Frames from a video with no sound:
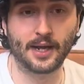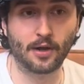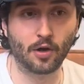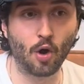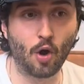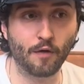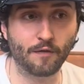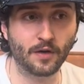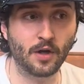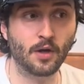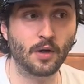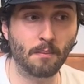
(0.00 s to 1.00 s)
a lot of
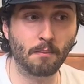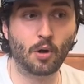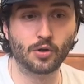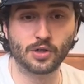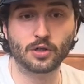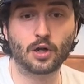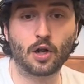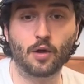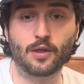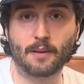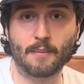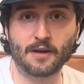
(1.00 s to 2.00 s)
modern
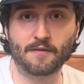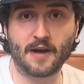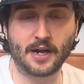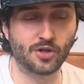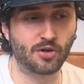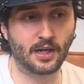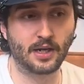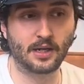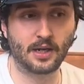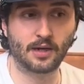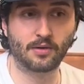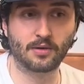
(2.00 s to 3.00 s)
clothing manufacturing
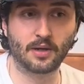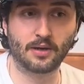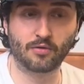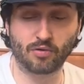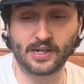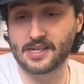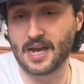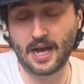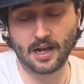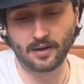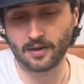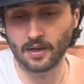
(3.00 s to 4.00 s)
and
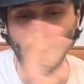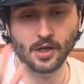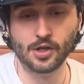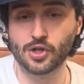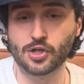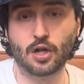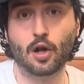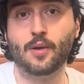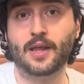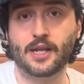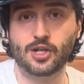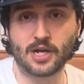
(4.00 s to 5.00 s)
retail, and just
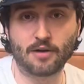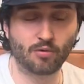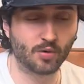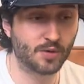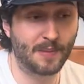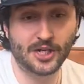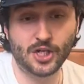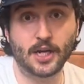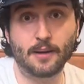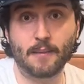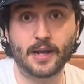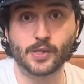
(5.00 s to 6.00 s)
clothing in general, especially
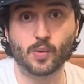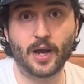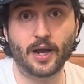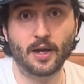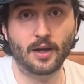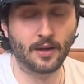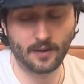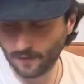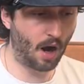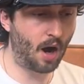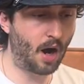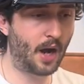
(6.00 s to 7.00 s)
in menswear.
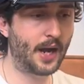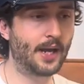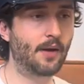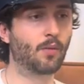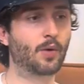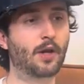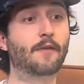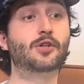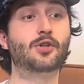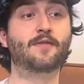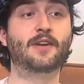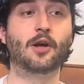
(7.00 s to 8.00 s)
I would love to
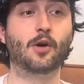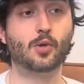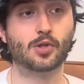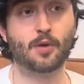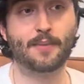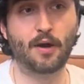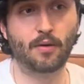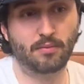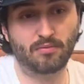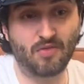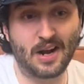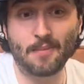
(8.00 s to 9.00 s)
do a video also about
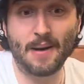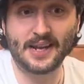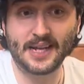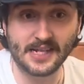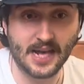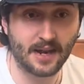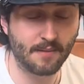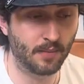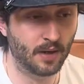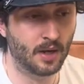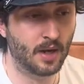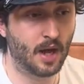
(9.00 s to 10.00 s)
recommending denim.
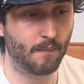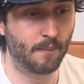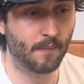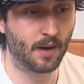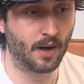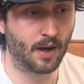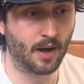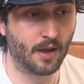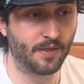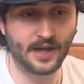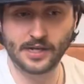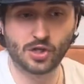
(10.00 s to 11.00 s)

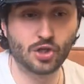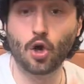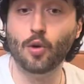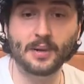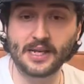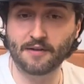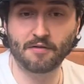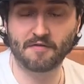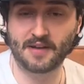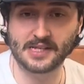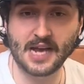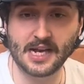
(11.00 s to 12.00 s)
There's so many different
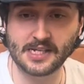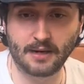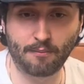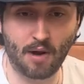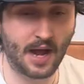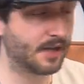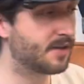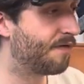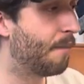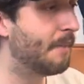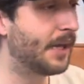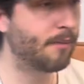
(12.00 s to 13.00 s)
fantastic brands. For
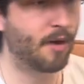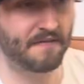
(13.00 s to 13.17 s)
me, my